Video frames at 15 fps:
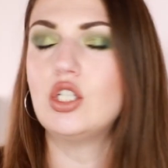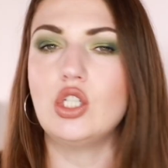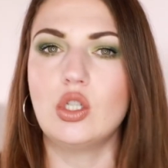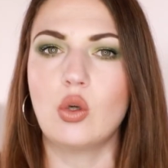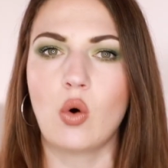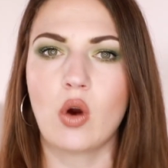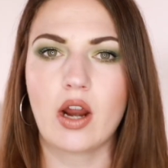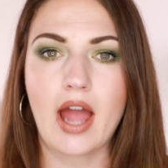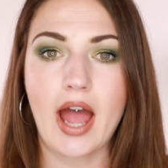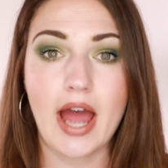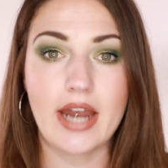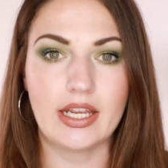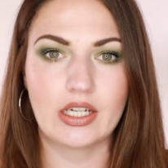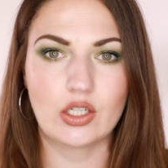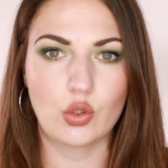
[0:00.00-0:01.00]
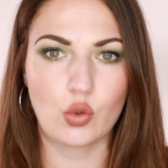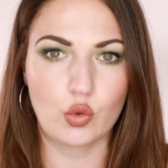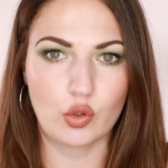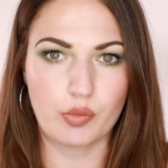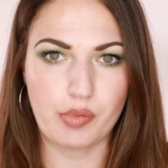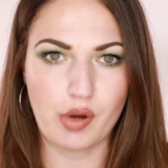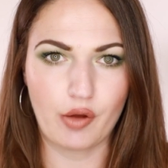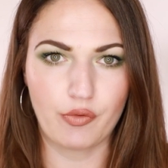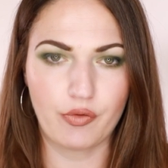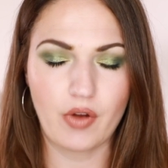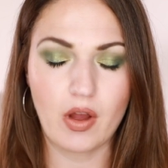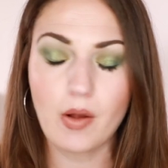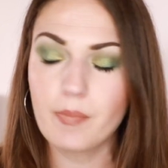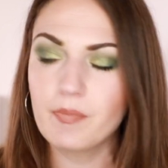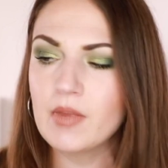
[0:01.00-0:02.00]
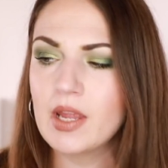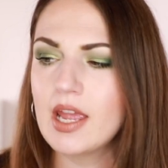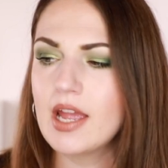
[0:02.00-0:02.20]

Dior Addict Eau de Parfum.